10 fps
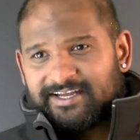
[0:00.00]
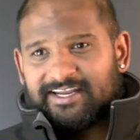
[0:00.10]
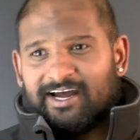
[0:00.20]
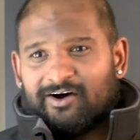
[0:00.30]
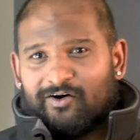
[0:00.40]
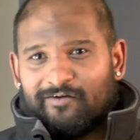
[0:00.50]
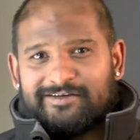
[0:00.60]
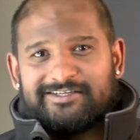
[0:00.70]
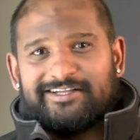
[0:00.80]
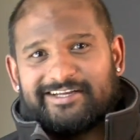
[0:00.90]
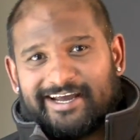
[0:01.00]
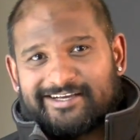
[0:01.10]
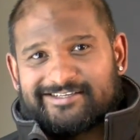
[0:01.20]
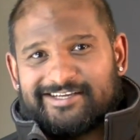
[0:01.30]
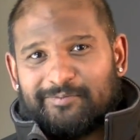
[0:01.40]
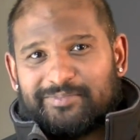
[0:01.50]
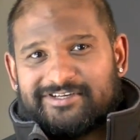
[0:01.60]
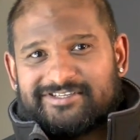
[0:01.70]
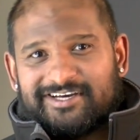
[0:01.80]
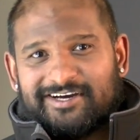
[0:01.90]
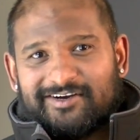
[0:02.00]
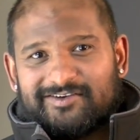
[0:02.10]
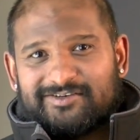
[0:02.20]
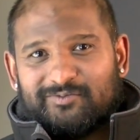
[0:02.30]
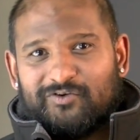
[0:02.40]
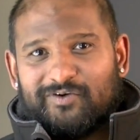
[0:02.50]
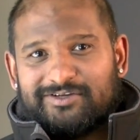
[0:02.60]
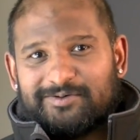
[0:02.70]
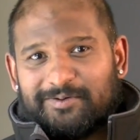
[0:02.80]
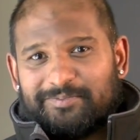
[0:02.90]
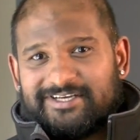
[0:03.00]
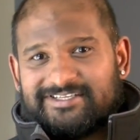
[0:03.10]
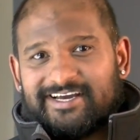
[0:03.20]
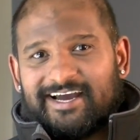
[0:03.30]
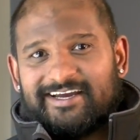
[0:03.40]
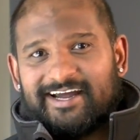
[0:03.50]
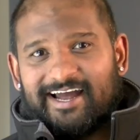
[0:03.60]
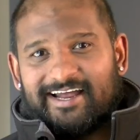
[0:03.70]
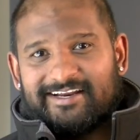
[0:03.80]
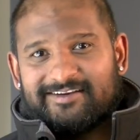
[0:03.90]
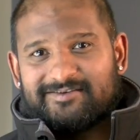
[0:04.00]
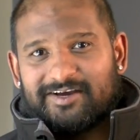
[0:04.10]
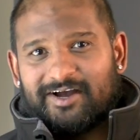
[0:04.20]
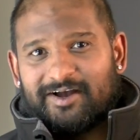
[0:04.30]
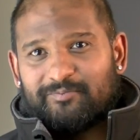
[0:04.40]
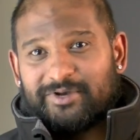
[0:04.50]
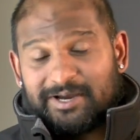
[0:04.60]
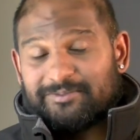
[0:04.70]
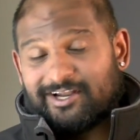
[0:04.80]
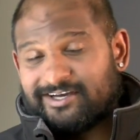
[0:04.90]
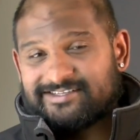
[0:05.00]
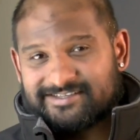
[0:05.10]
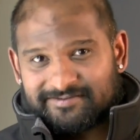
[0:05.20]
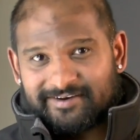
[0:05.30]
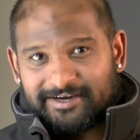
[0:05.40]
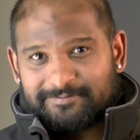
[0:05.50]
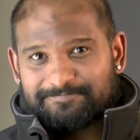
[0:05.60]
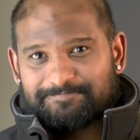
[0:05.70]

Now, obviously the next step is to move on to my PTA and become a licensed surveyor.